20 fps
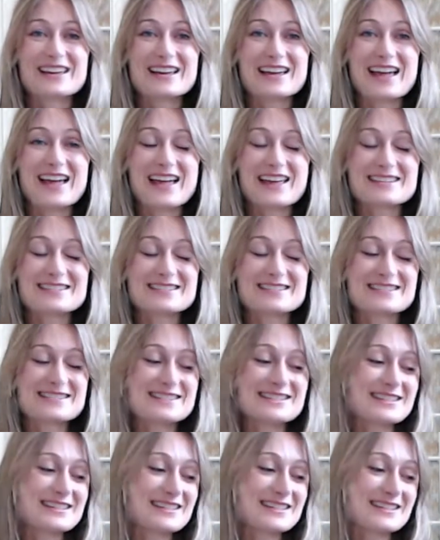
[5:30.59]

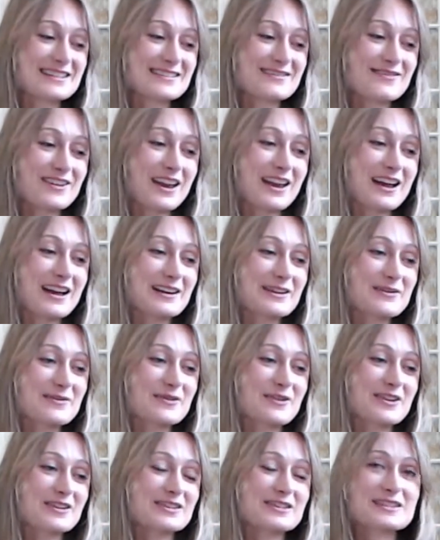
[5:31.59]
And we kind of
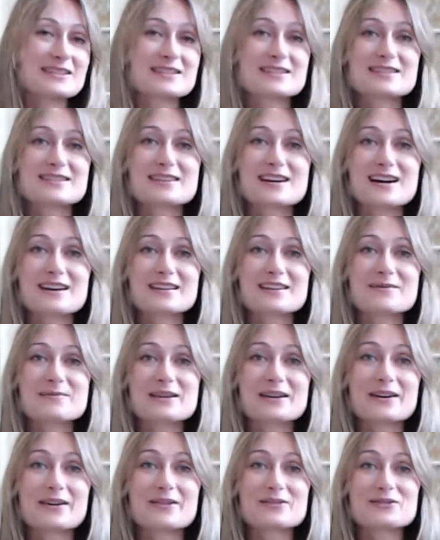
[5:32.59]
got stuck a
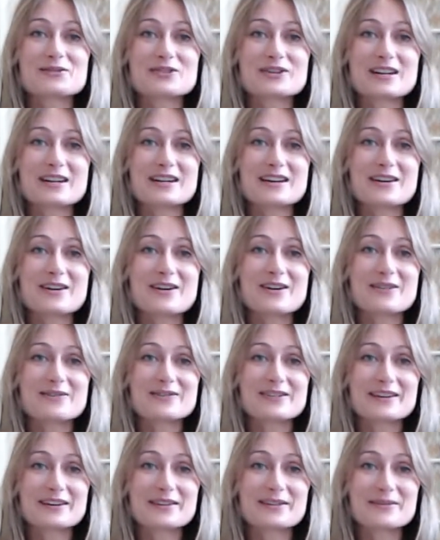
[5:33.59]
bit on drinking
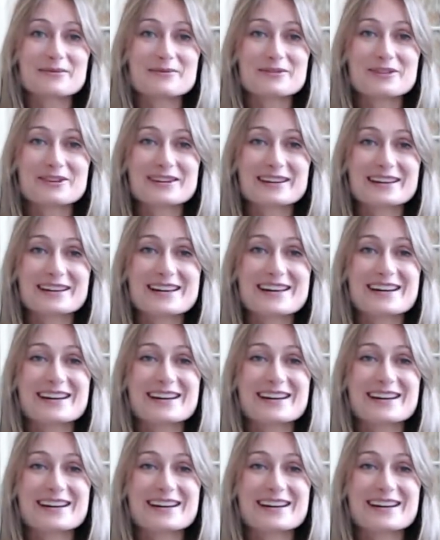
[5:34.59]
coffee in the morning.